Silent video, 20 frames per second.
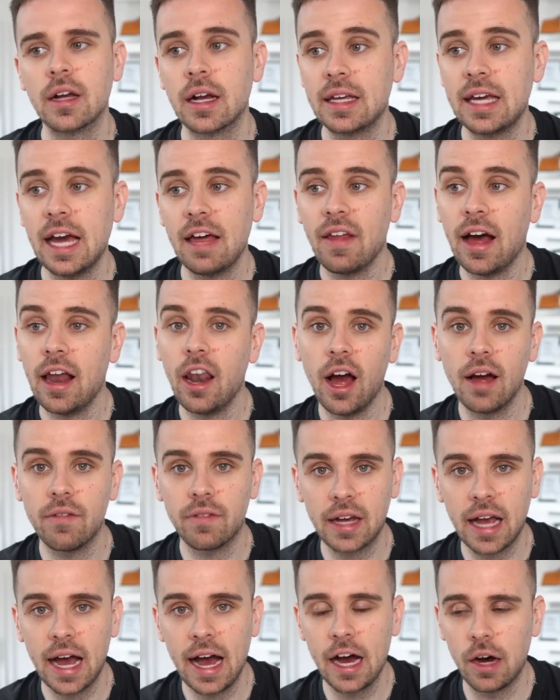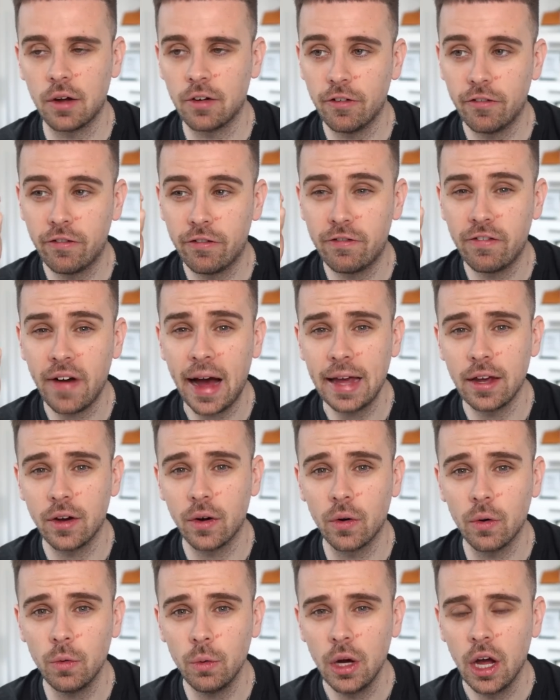get that live account,
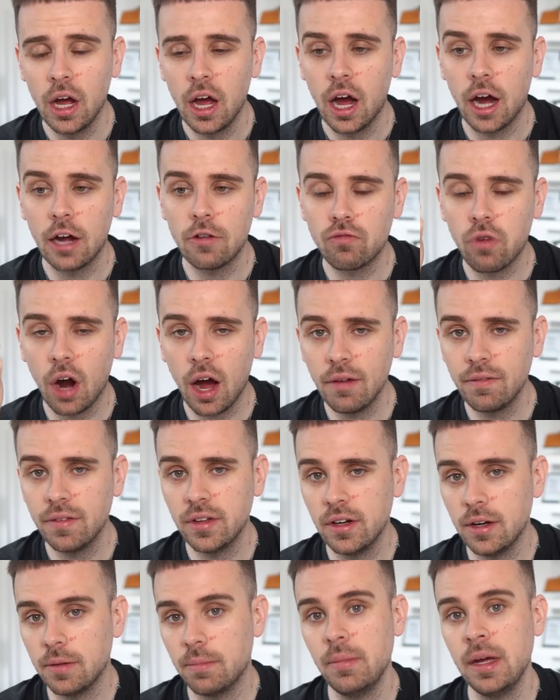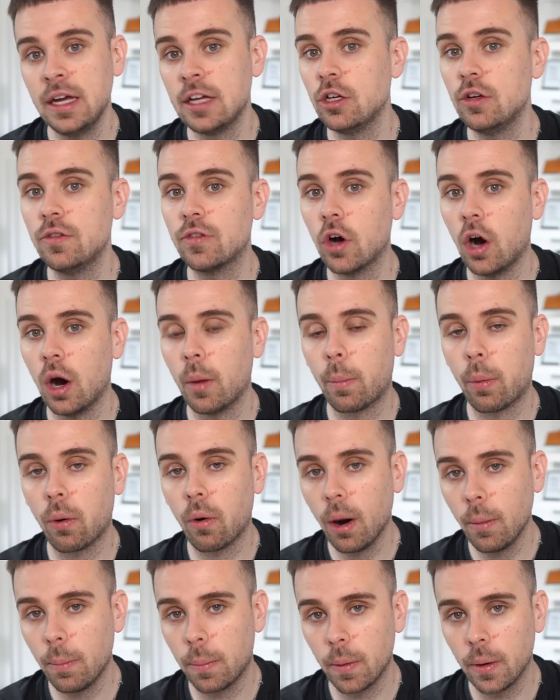fail, and rather than admit you've got a
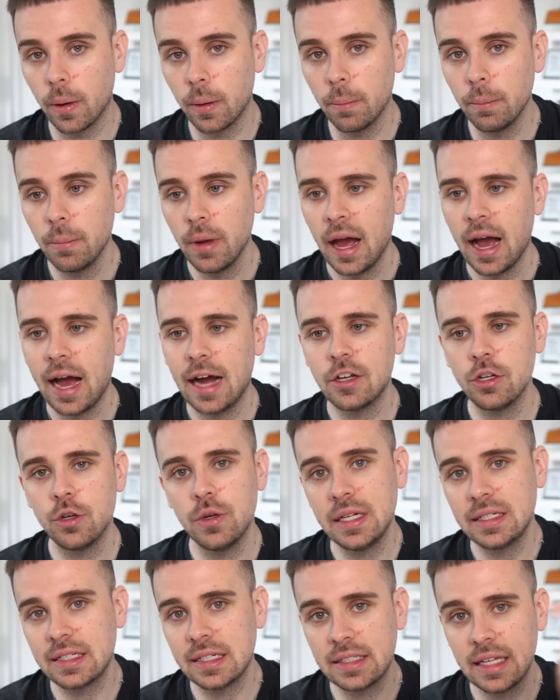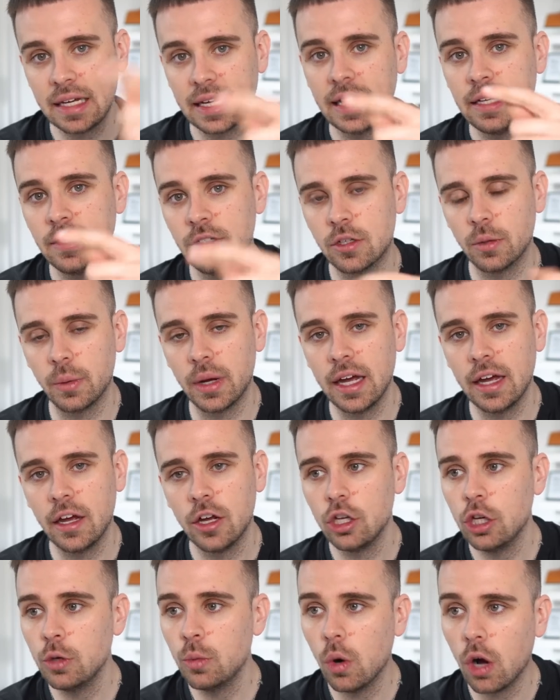problem and you need to dig into it,
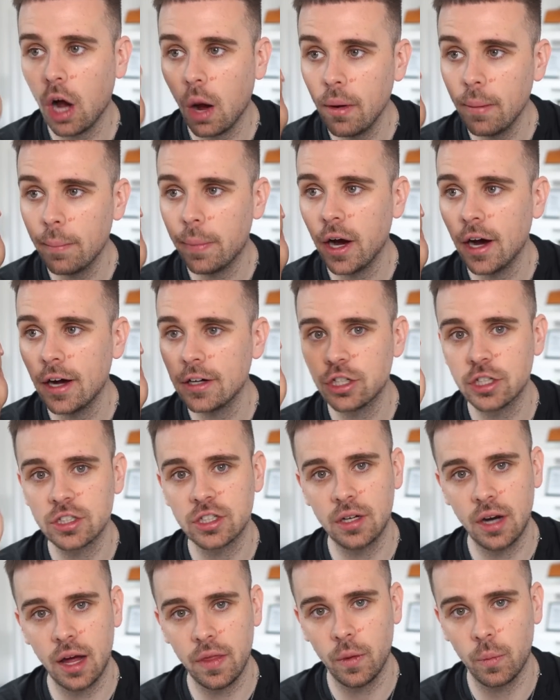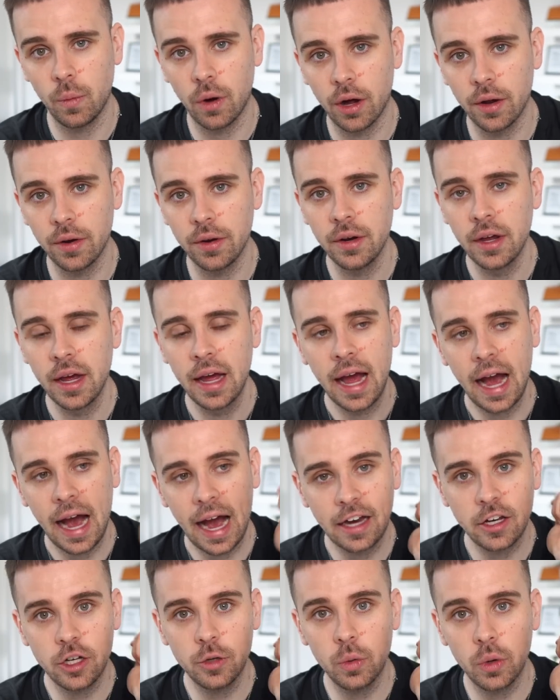you will go and purchase another one
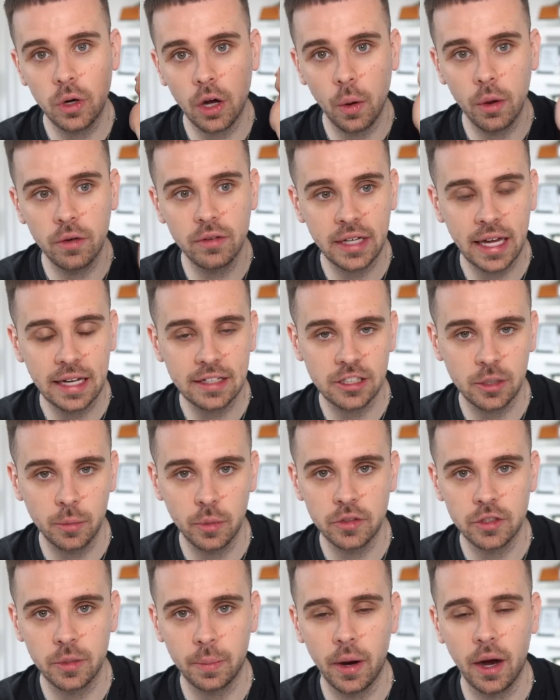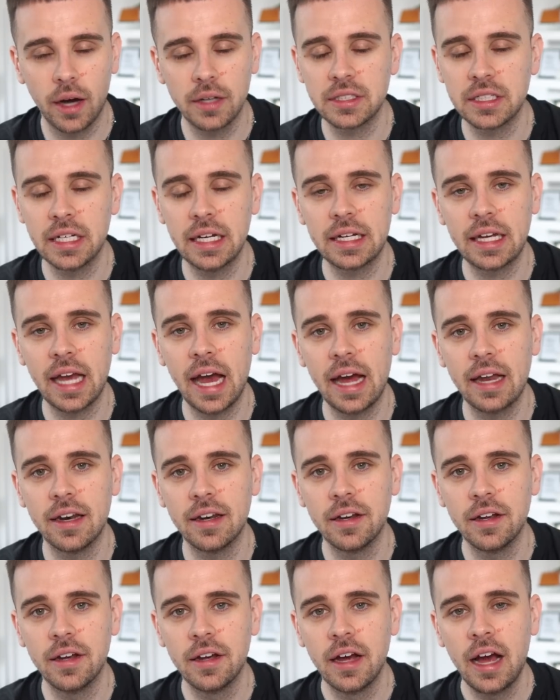and you will go and get someone to pass it
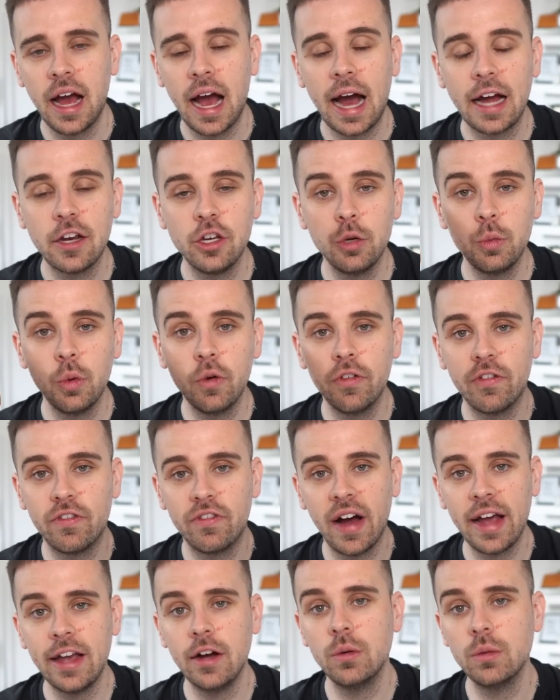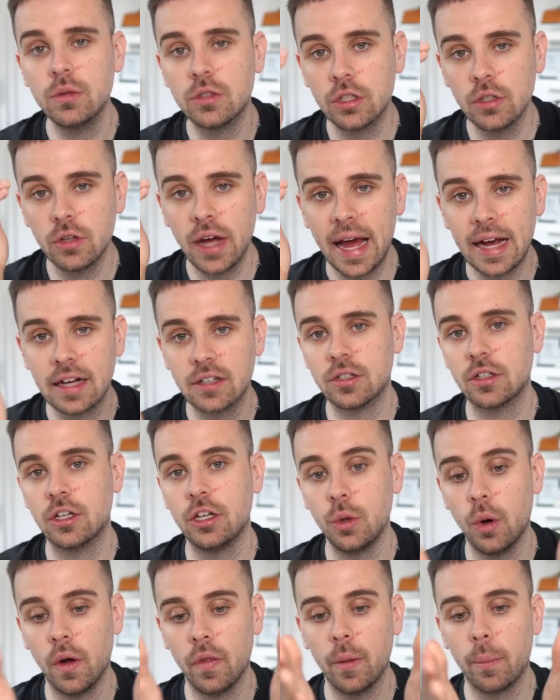again. And you will fail to
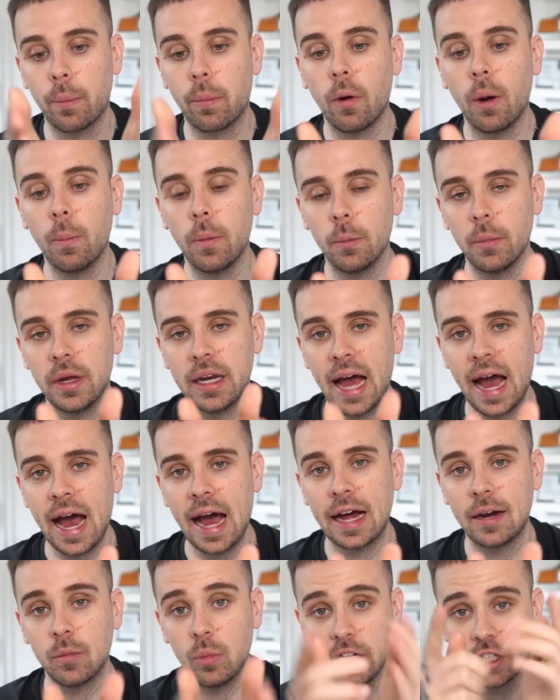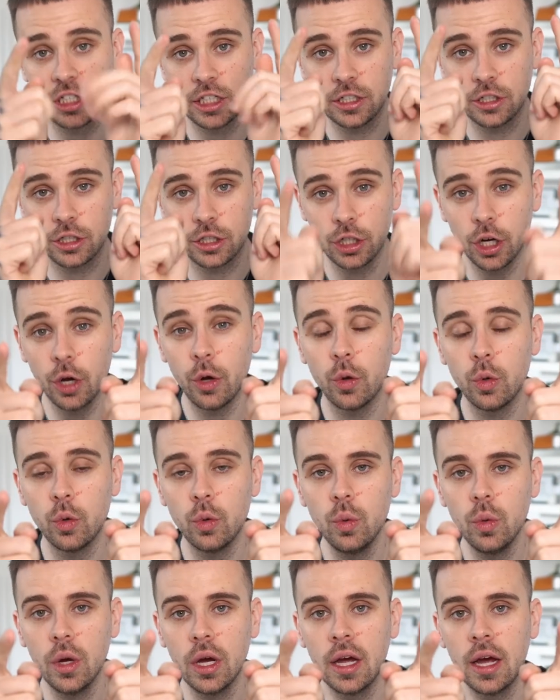execute on the problem in hand, which is
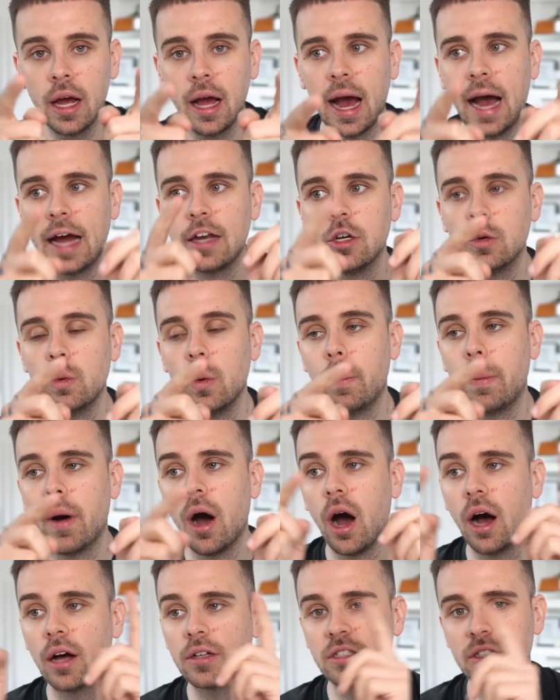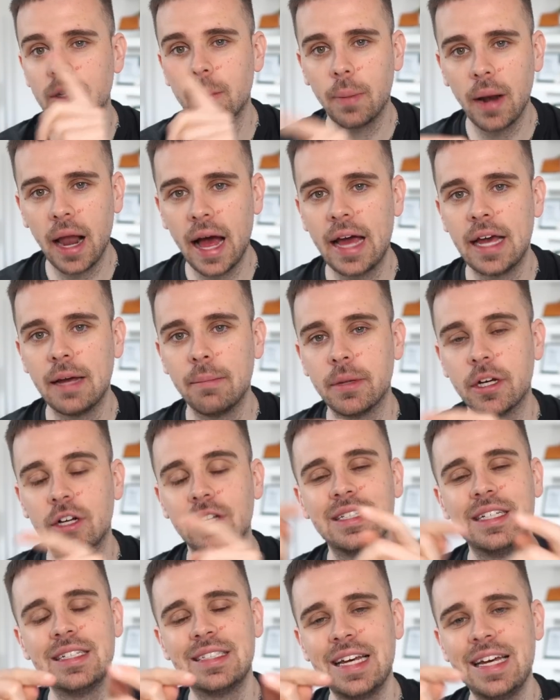you, and you will pass the blame
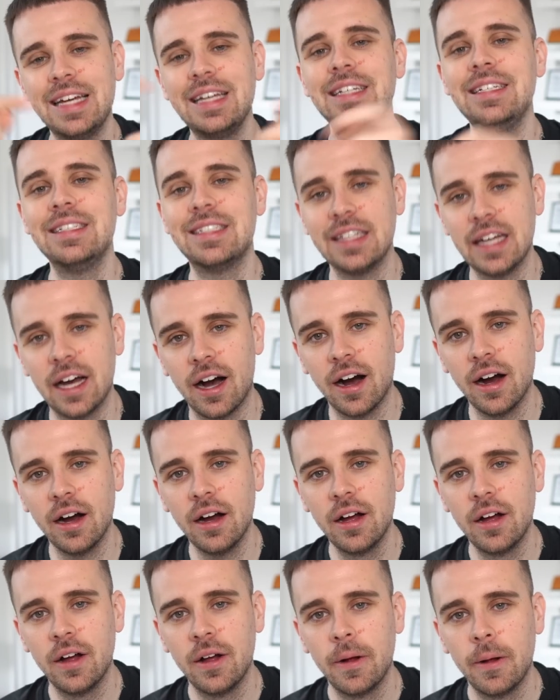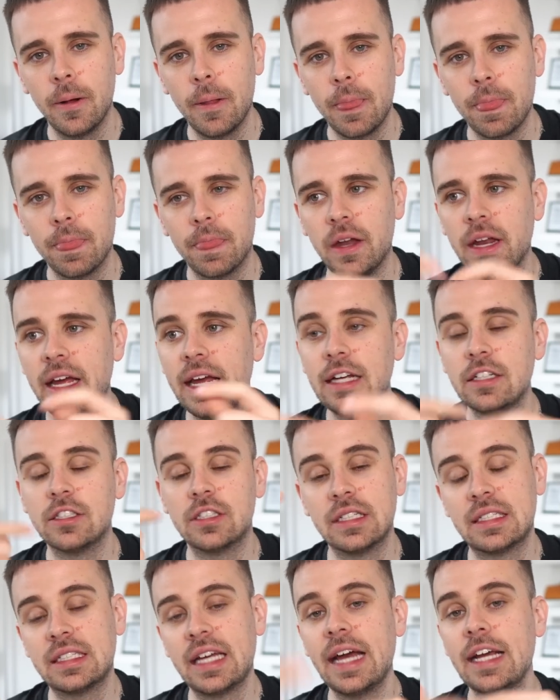because it's easier than it is
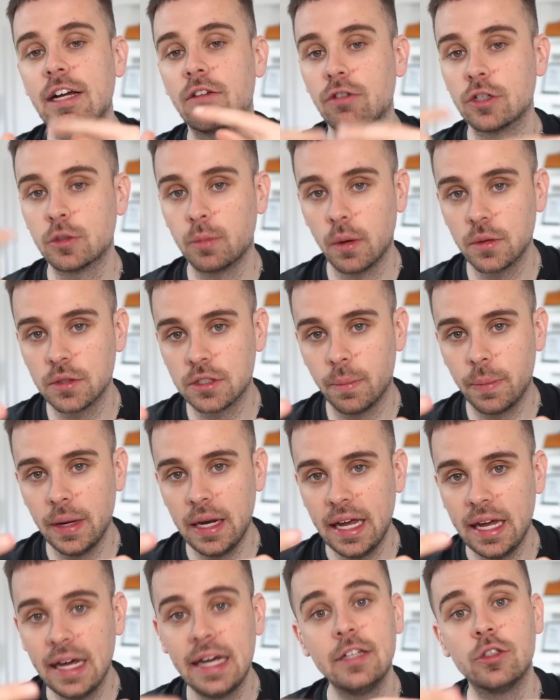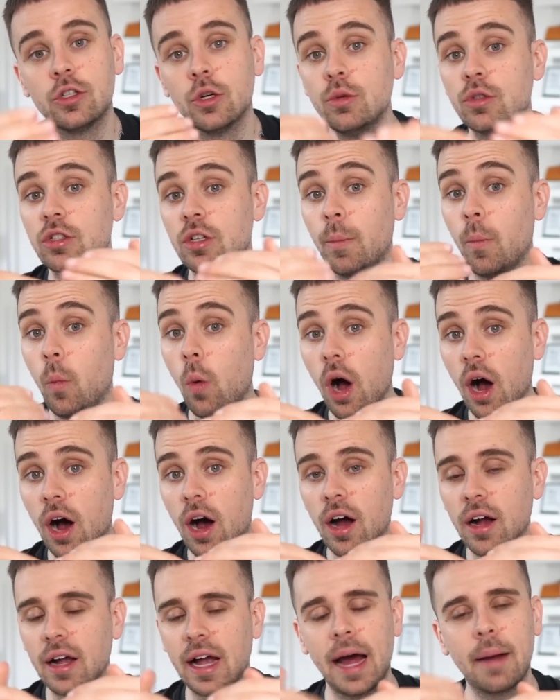to take responsibility, do some
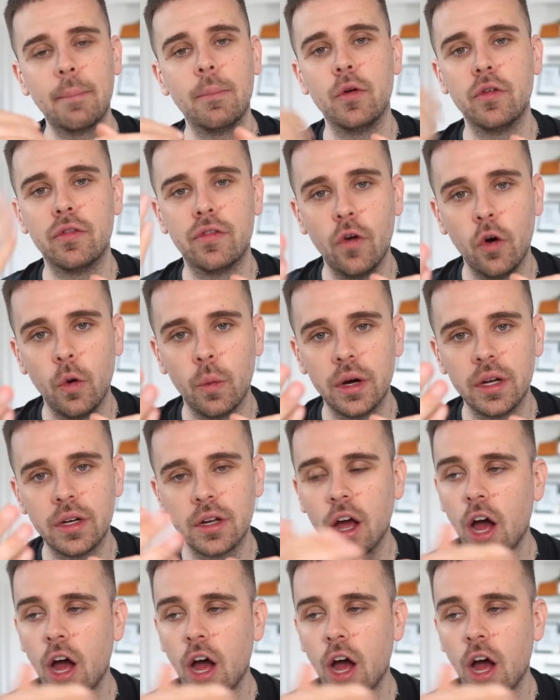work, and move forward.